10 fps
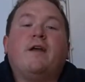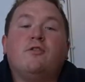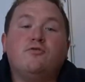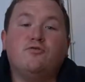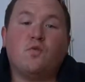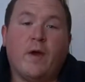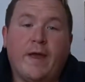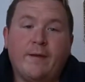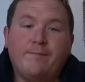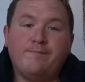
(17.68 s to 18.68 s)
and lose
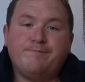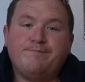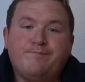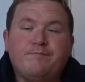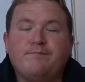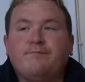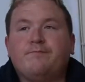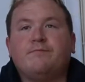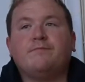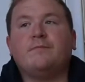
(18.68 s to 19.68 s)
weight.
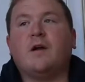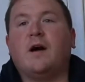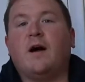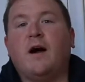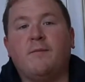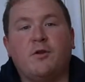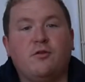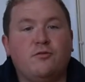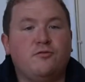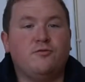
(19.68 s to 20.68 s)
I'm going to
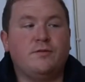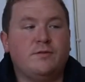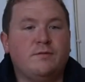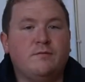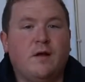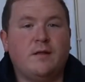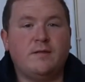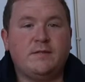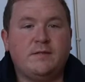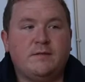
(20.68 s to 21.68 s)
lose at
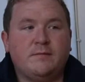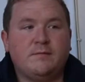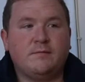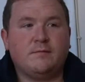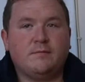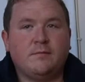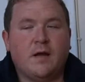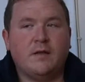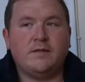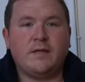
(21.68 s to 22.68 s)
least
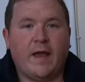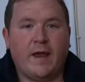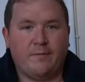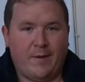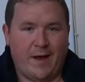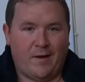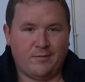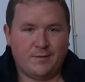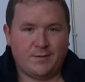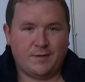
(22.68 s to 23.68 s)
8
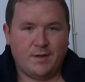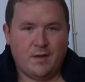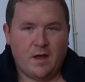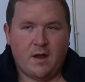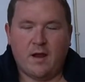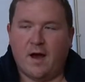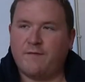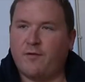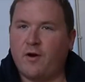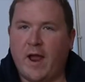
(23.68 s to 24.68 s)
pounds. Not
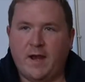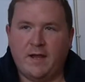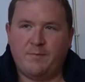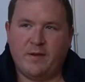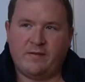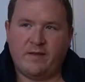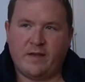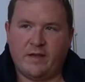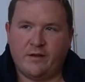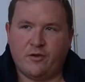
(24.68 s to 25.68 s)
for any
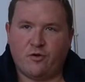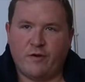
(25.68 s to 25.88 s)
particular